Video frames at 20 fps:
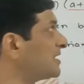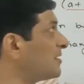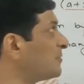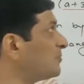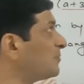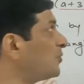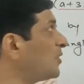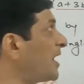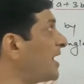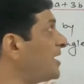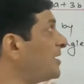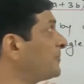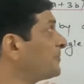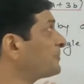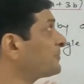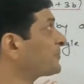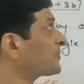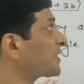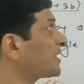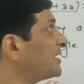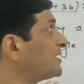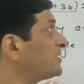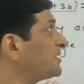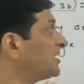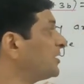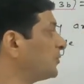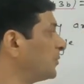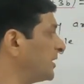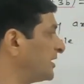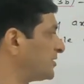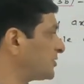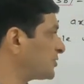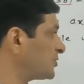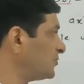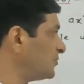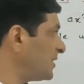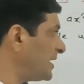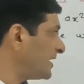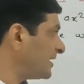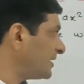My is equals
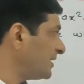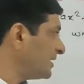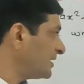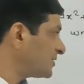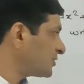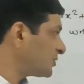to 1.